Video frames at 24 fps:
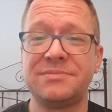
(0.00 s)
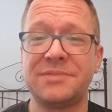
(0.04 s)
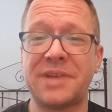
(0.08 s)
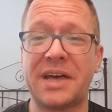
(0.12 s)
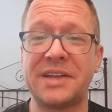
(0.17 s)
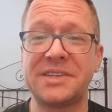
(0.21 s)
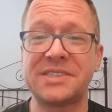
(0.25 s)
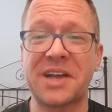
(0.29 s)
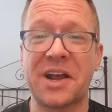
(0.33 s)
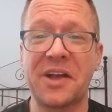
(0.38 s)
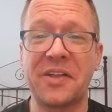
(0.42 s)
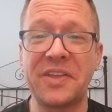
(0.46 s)
not
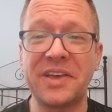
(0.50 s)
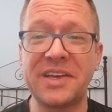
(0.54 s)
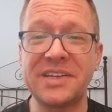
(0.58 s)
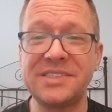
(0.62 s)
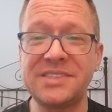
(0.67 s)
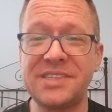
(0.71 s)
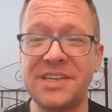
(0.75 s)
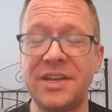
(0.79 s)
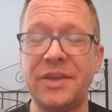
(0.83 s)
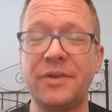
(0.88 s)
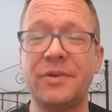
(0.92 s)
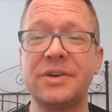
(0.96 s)
entirely
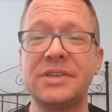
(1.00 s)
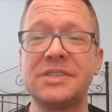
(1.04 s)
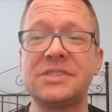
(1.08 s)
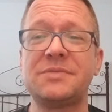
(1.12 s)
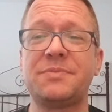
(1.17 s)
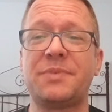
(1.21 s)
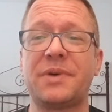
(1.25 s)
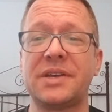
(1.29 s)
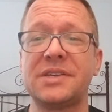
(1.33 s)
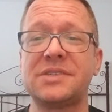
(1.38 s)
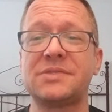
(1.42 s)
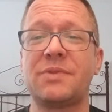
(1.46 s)
continuous,
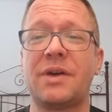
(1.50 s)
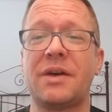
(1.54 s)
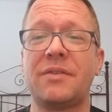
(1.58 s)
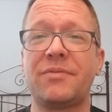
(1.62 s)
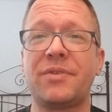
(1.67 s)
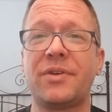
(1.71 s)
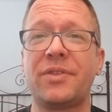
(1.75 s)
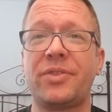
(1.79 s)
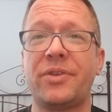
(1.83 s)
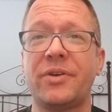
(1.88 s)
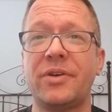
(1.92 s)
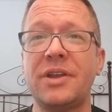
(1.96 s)
but I swam
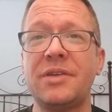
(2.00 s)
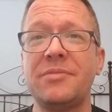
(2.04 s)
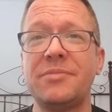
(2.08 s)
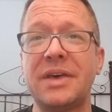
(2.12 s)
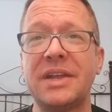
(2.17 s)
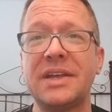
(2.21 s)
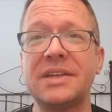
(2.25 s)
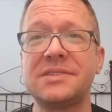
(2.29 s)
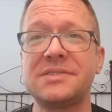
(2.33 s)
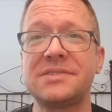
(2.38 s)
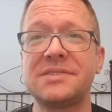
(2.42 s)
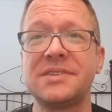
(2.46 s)
for 30
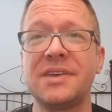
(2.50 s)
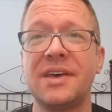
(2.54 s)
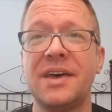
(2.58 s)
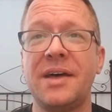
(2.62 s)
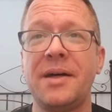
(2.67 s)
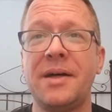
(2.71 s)
minutes.